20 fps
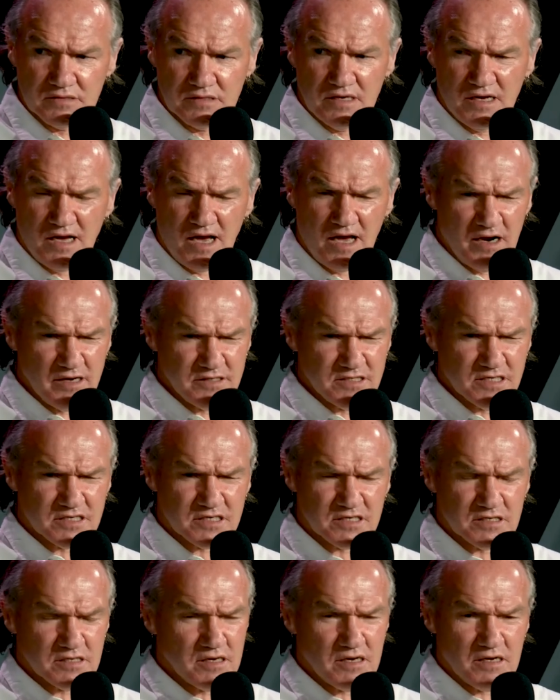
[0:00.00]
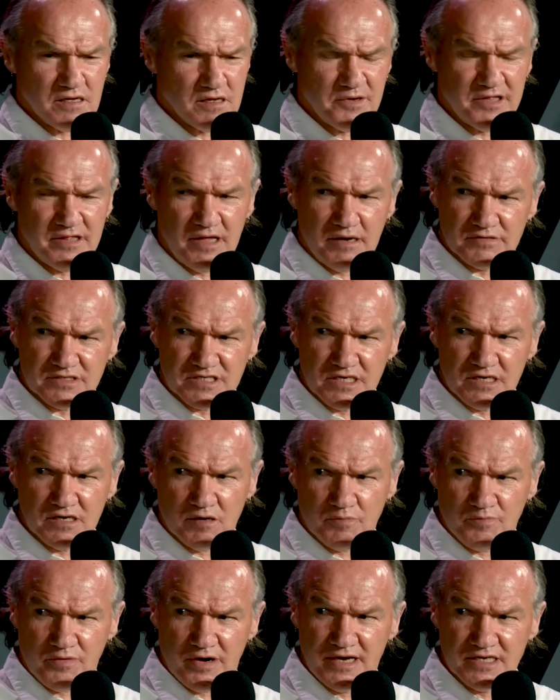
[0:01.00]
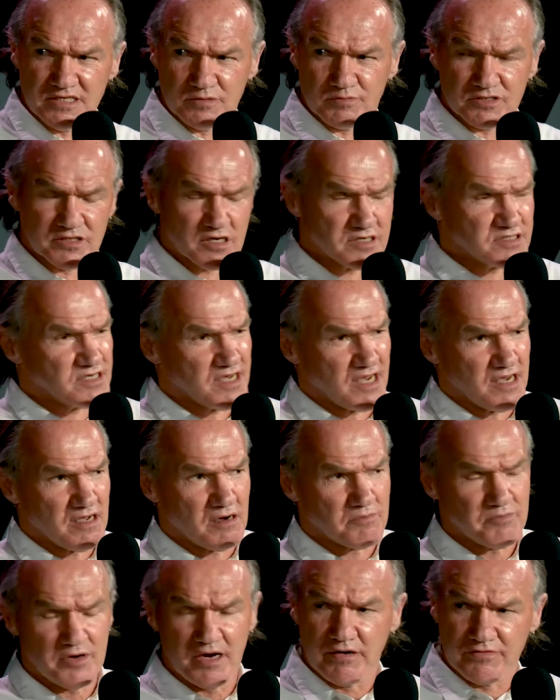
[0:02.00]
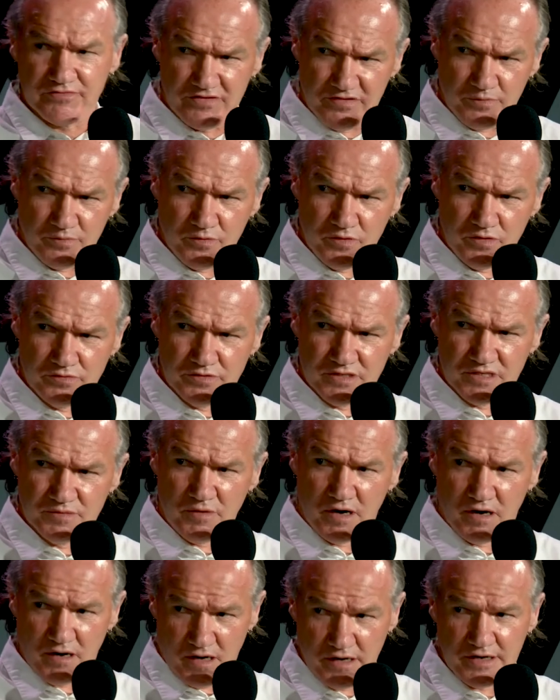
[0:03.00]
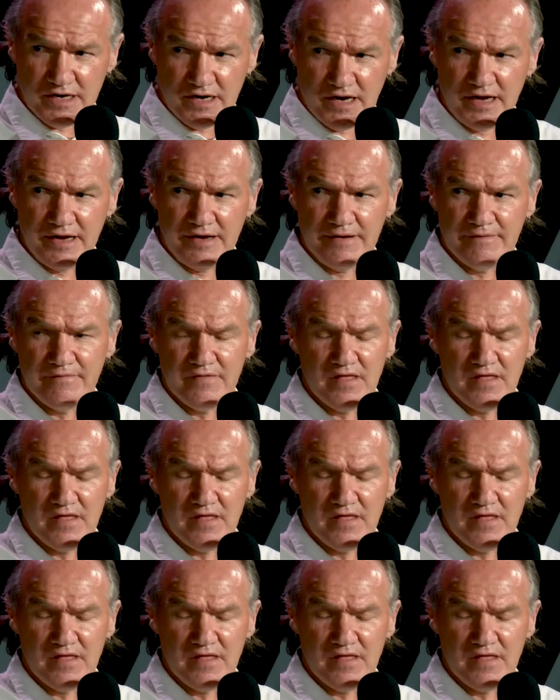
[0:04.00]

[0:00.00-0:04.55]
And I just, I mean, that's incomprehensible. It was like saying, I'm going to the moon tomorrow, okay.